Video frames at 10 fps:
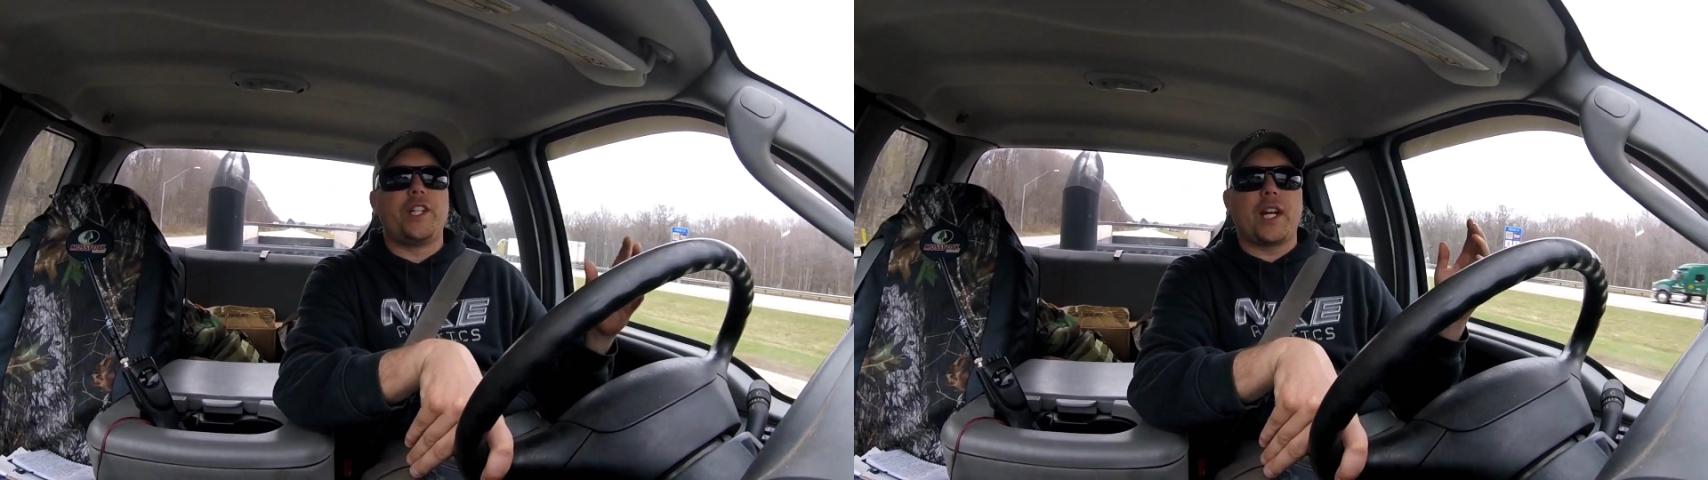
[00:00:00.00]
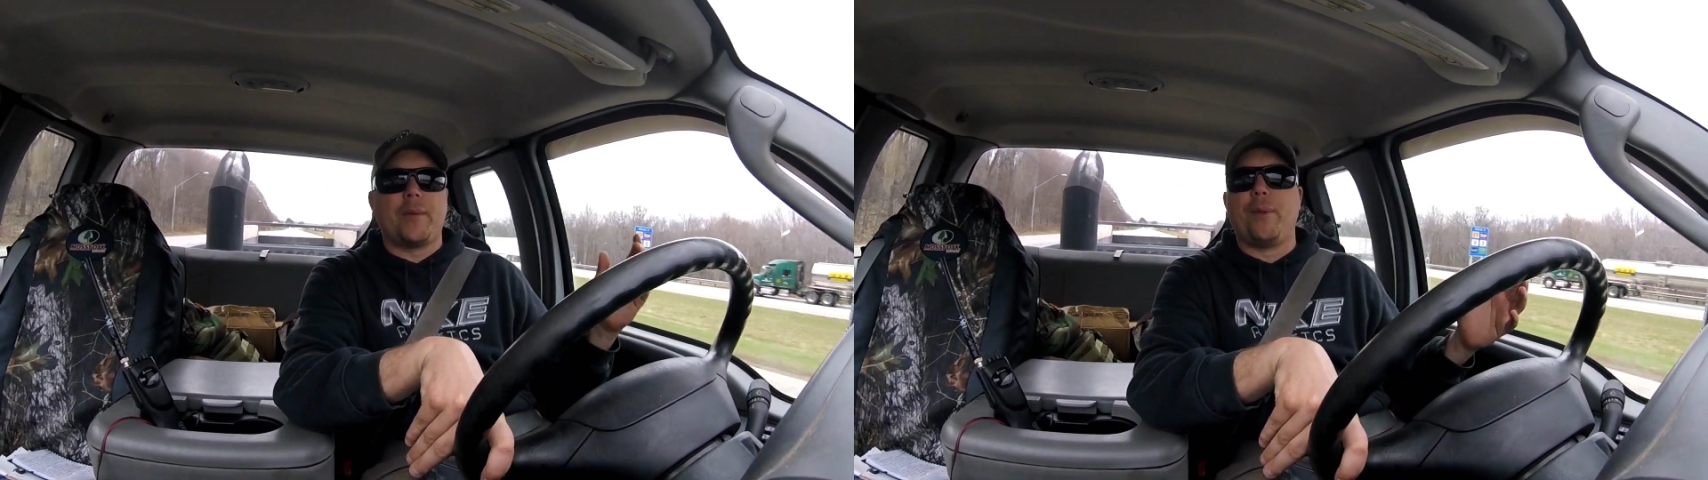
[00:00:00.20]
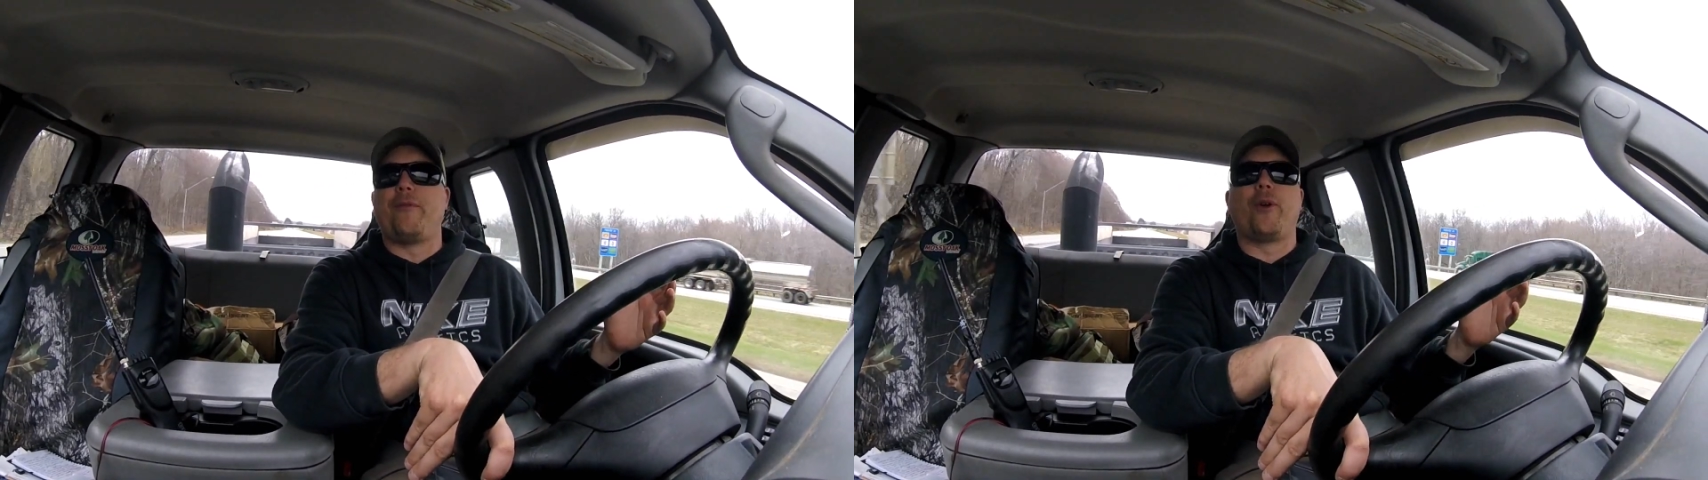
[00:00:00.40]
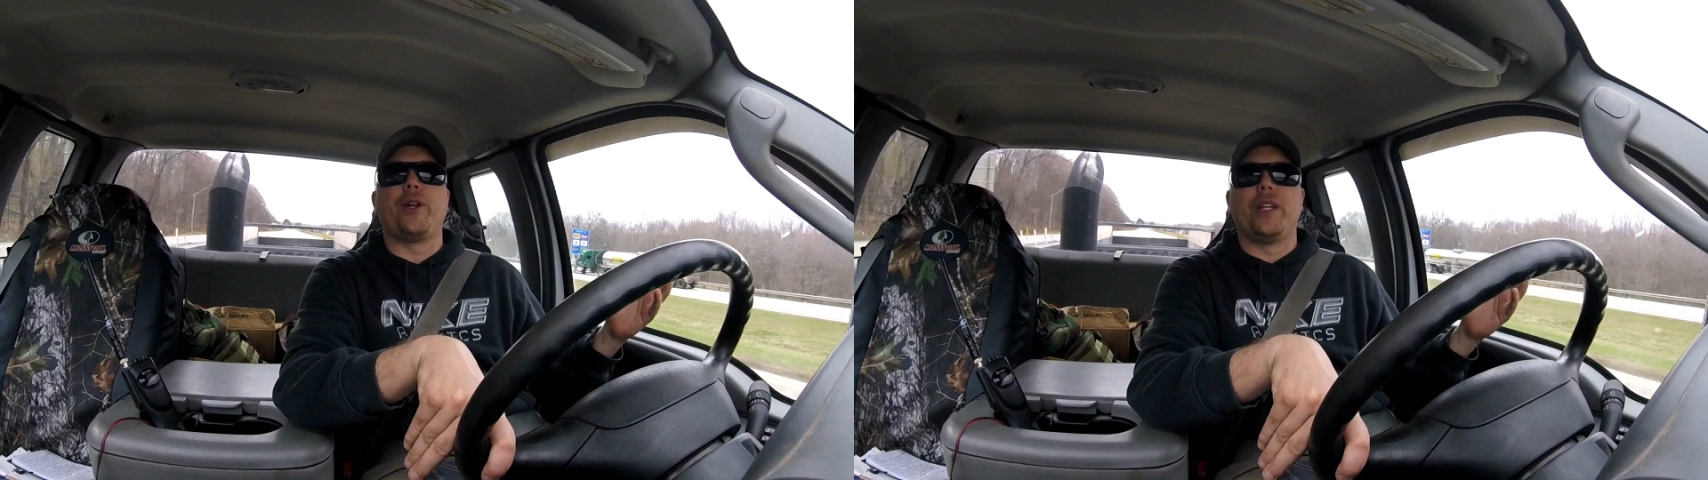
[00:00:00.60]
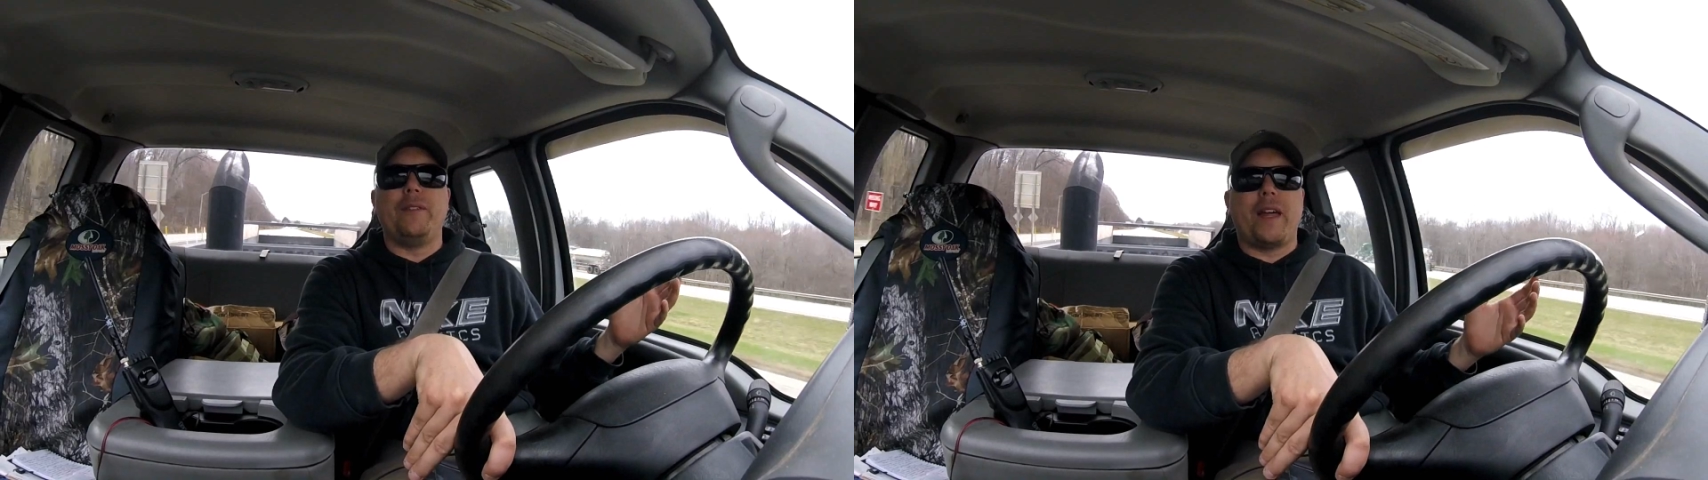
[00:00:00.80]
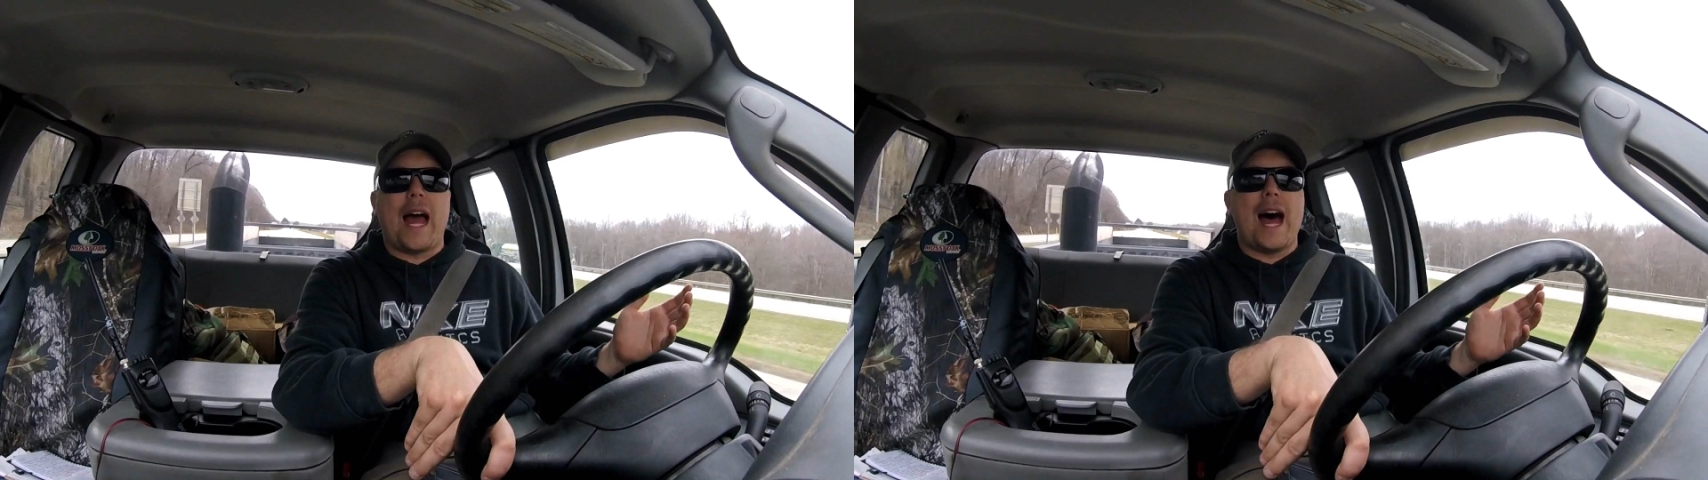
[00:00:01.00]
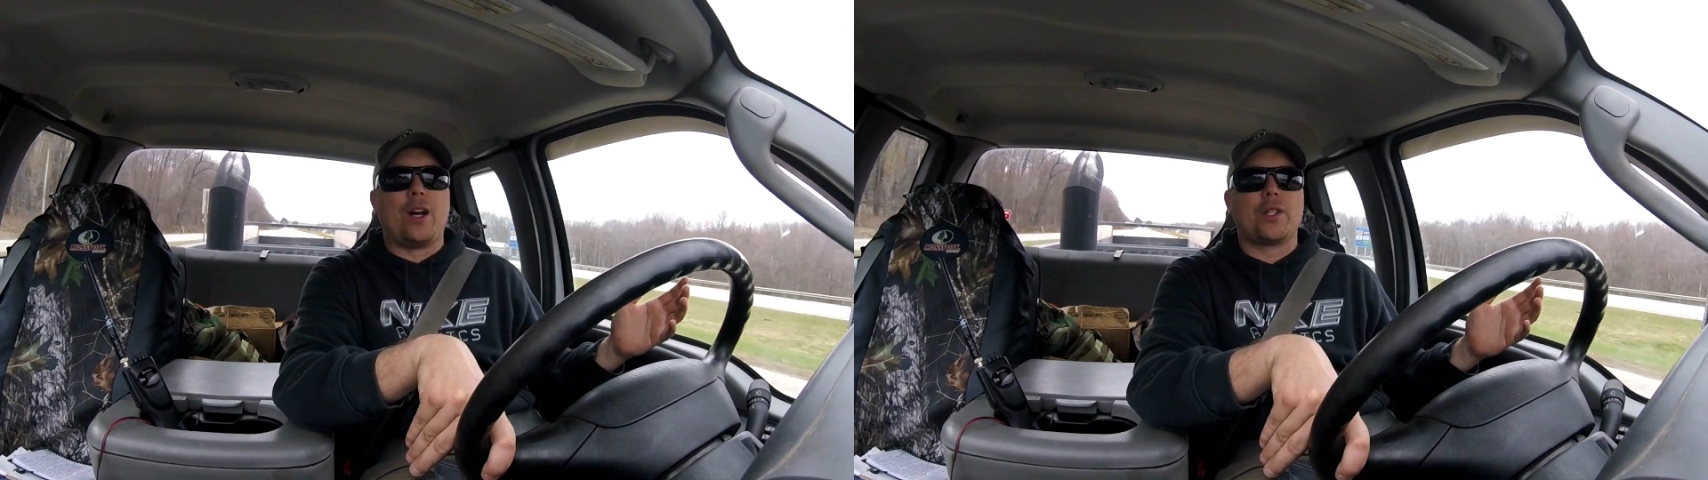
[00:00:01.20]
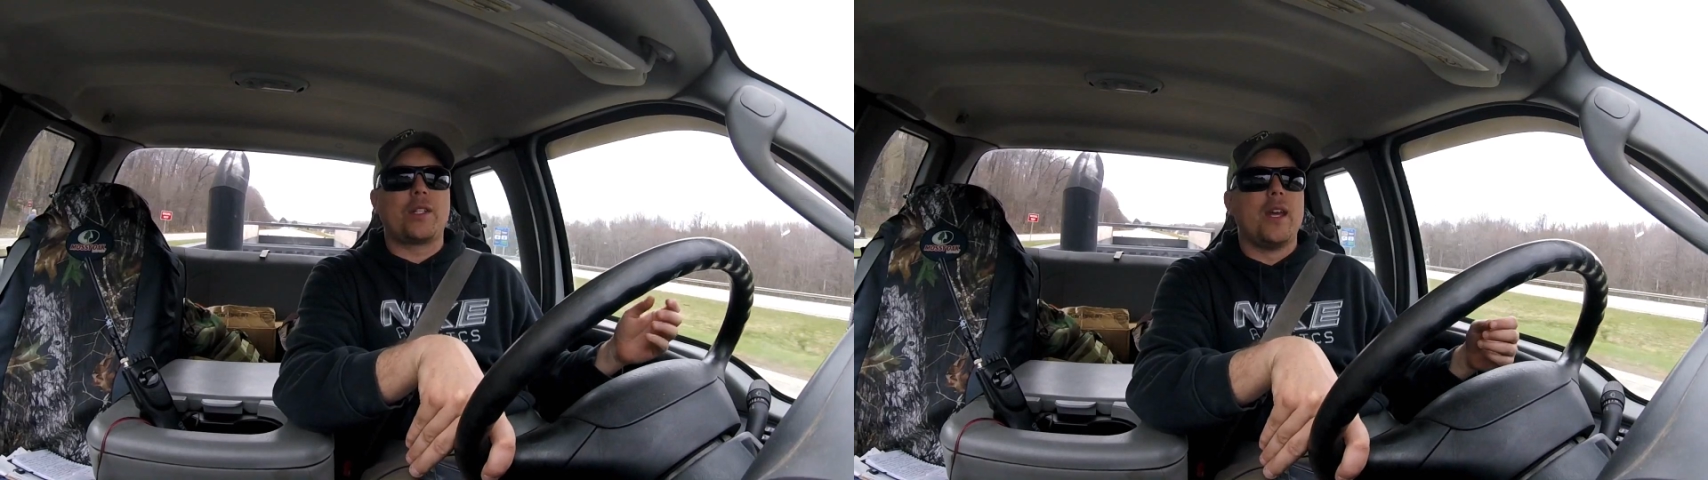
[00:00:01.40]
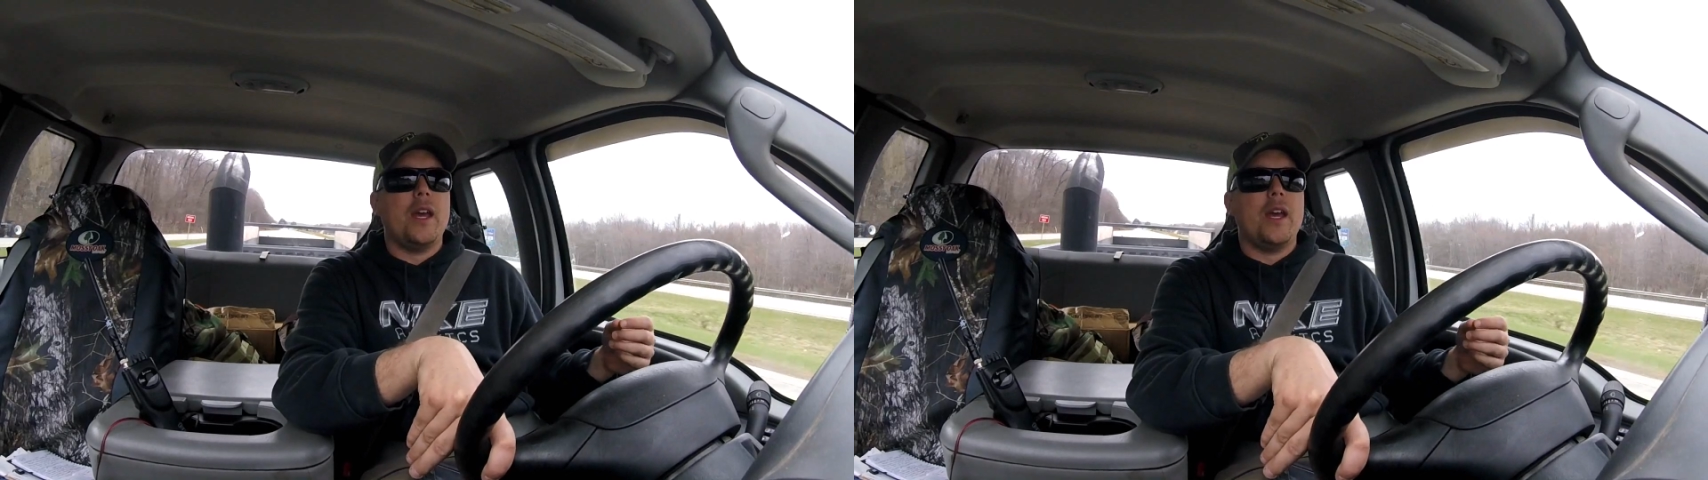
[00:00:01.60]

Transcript: Check them before you leave the house.